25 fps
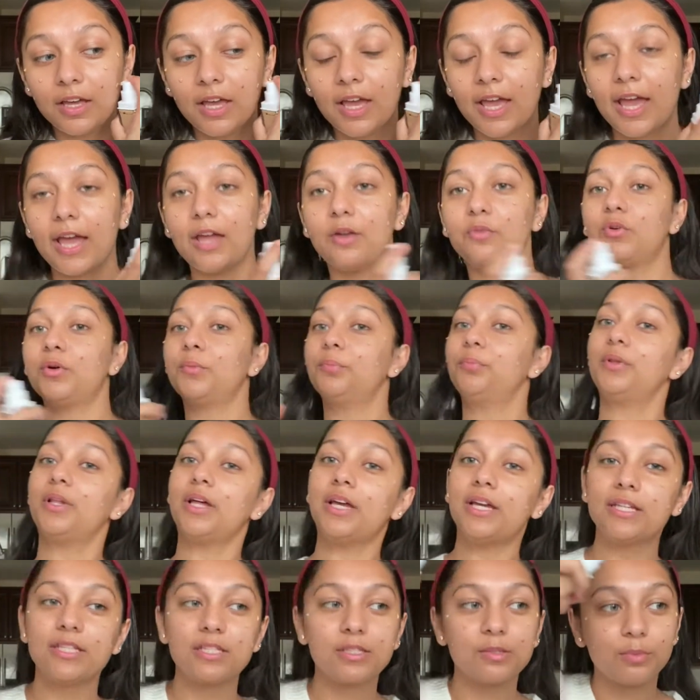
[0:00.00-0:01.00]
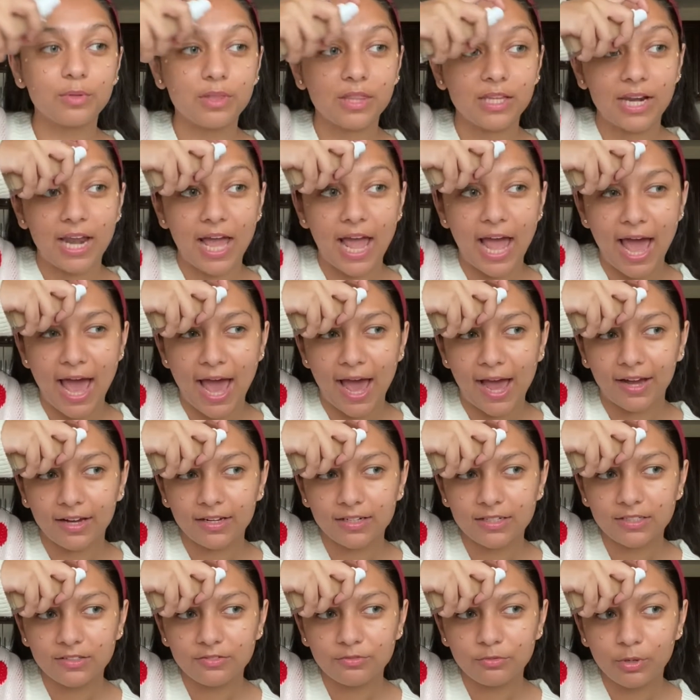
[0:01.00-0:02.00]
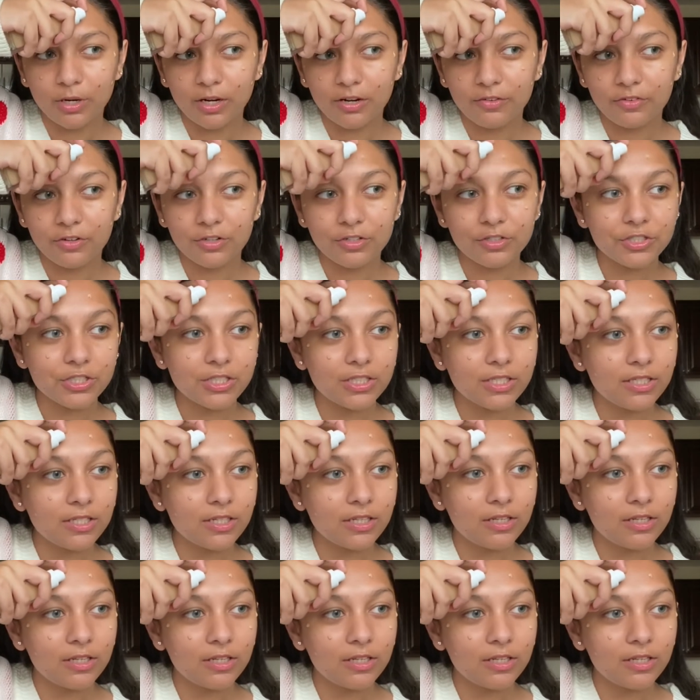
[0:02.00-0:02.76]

and replaced with an activewear version.